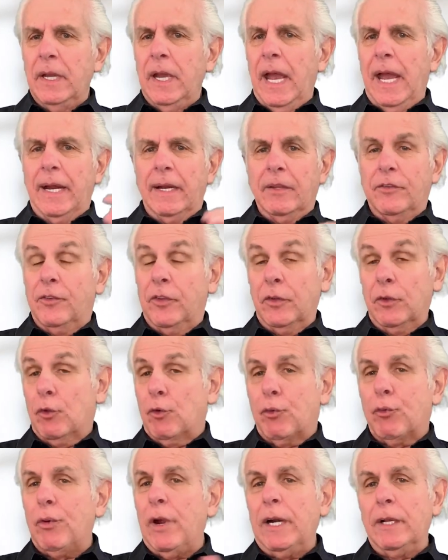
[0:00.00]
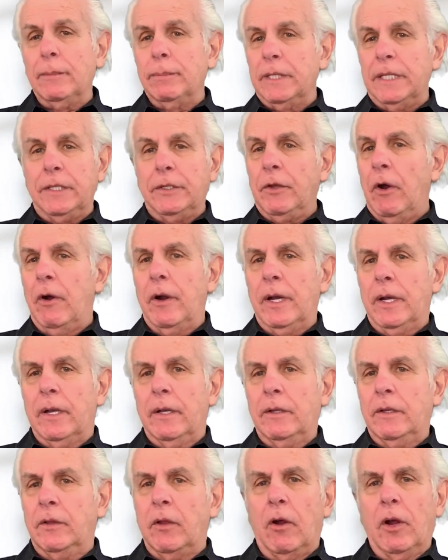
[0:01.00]
and it's incredibly dark,
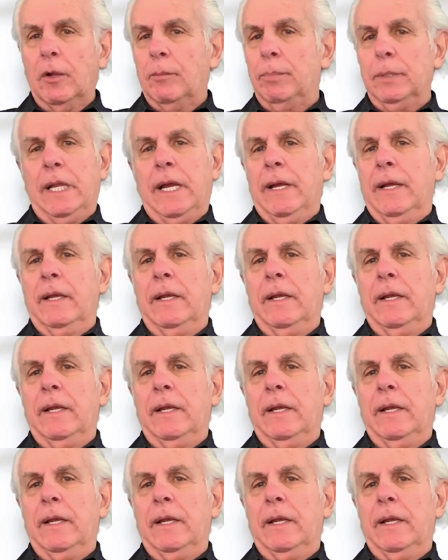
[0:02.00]
dark black.